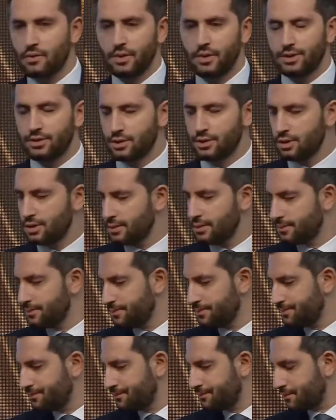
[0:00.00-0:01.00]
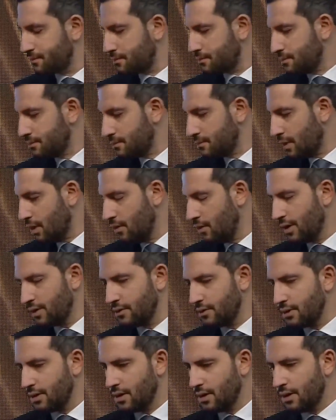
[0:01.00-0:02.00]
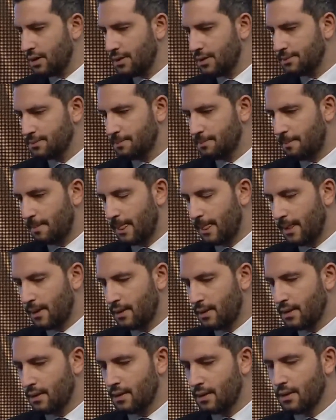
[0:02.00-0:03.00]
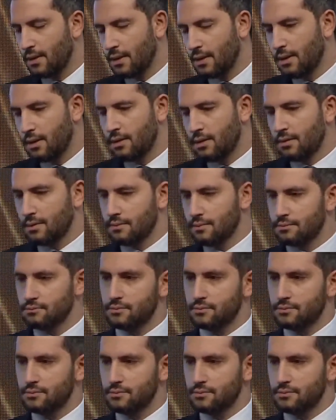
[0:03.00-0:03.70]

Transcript: It's important to note that the peace talks had not stopped.